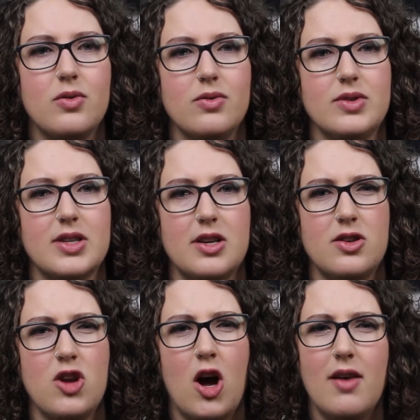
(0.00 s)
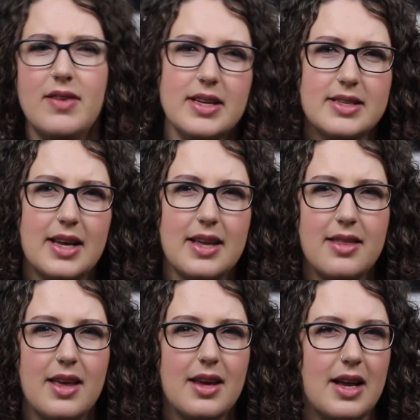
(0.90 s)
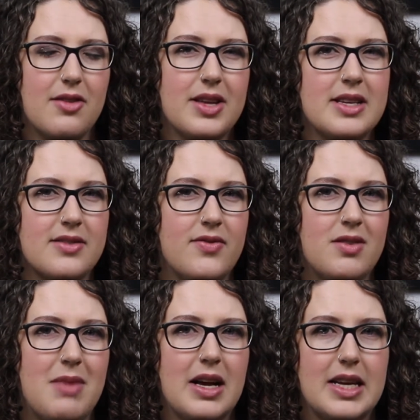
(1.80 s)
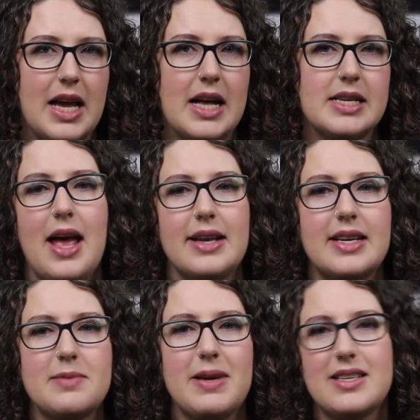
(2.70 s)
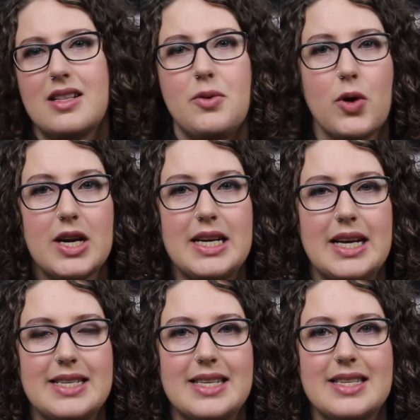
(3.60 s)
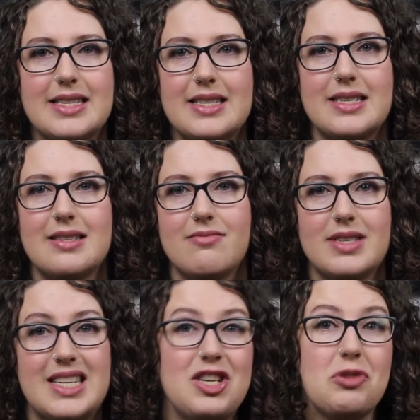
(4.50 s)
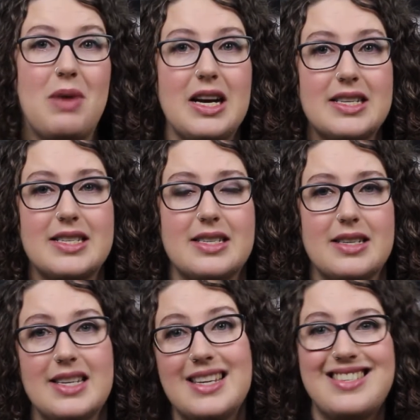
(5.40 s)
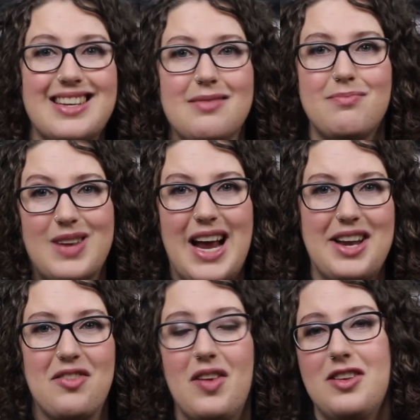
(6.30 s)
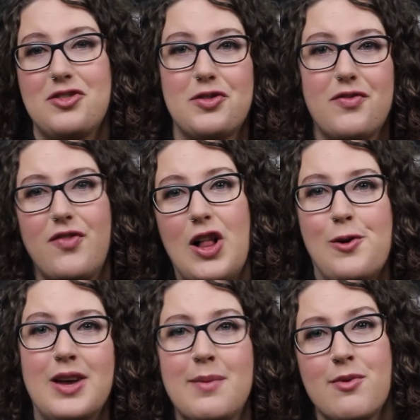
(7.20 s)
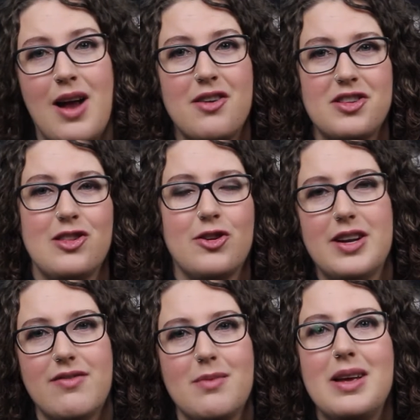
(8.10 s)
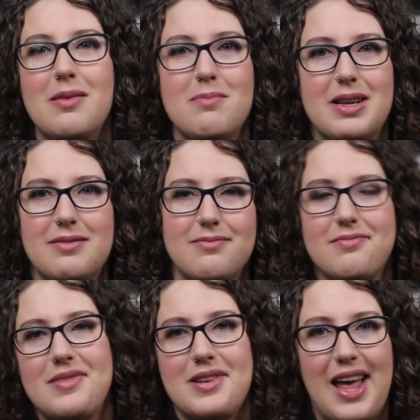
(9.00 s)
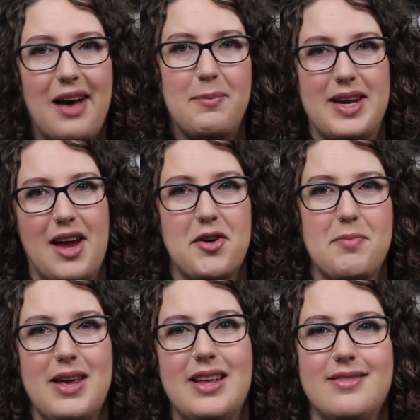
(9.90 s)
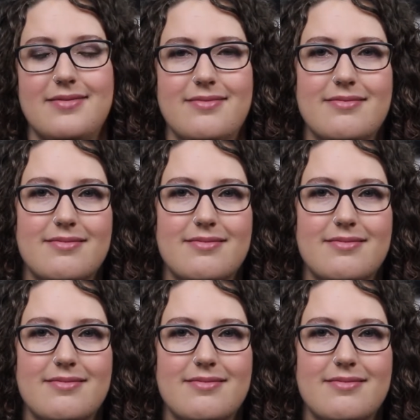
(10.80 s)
who's a novice, I think. I don't think he's a full monk yet. And he's basically working as this senior monk's assistant, kind of, and sort of following him around and learning from him and helping out a bit and